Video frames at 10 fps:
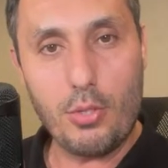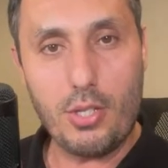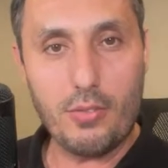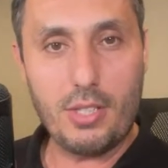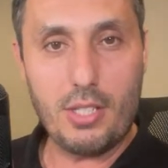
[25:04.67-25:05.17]

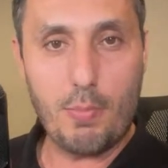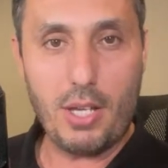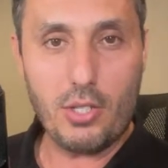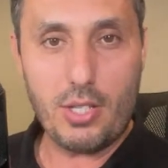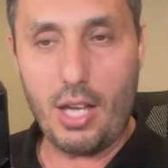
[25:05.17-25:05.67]
of the
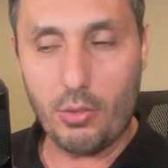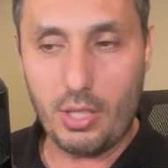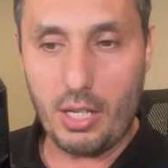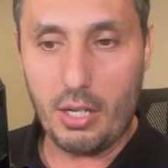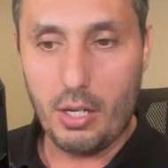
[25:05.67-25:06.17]
dispatchers out
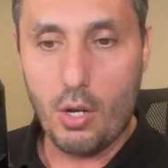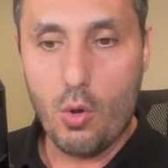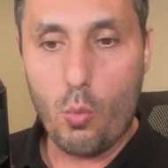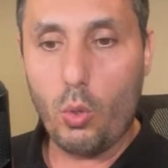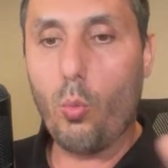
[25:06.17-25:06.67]
there.
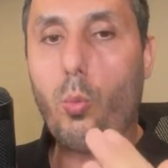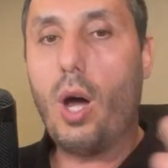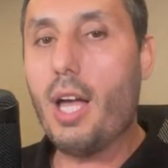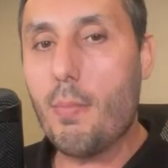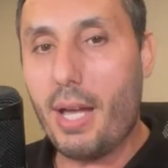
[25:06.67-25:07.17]
Well,
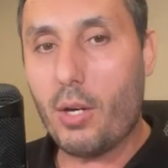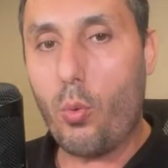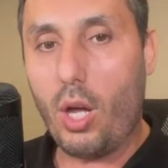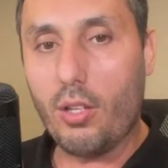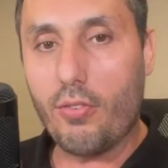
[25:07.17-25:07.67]
why am I
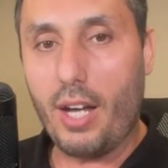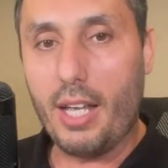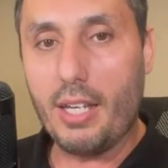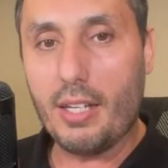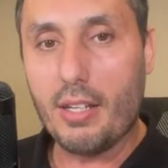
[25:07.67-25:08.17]

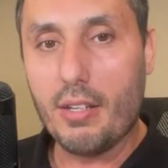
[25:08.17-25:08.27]
qualifying